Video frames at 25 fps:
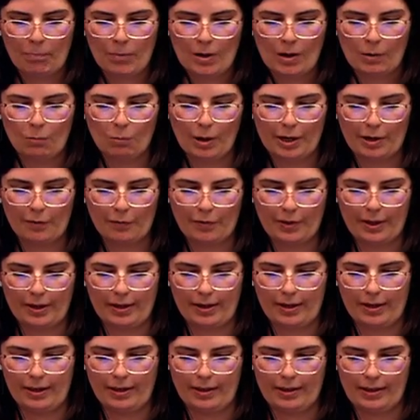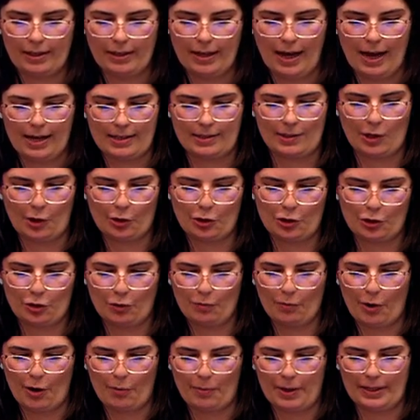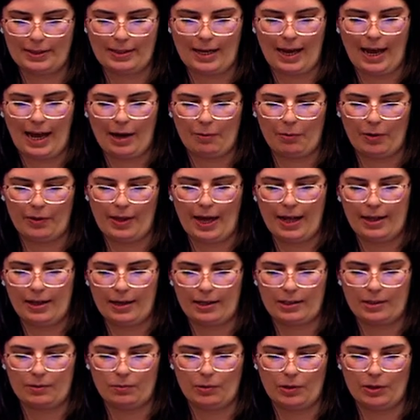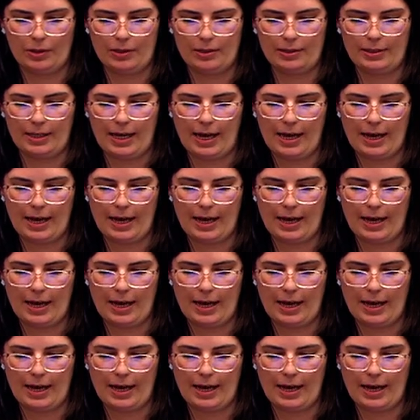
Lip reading: One of the last social moments I had with Alex was